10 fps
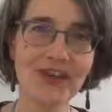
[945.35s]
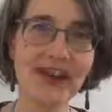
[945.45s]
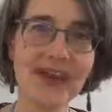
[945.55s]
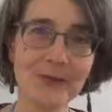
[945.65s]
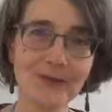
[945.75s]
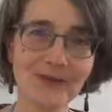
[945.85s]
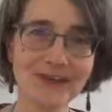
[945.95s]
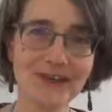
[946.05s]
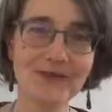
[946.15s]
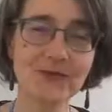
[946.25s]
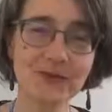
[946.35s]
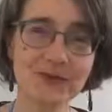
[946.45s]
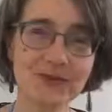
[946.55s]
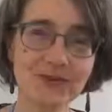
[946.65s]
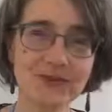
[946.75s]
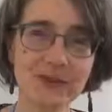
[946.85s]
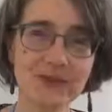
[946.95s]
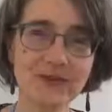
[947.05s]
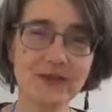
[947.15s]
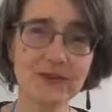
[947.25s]
happening for your child,
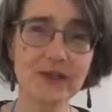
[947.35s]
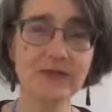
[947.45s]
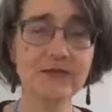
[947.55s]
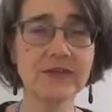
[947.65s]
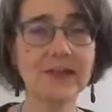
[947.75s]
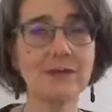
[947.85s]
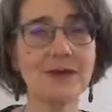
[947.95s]
what's going on for them.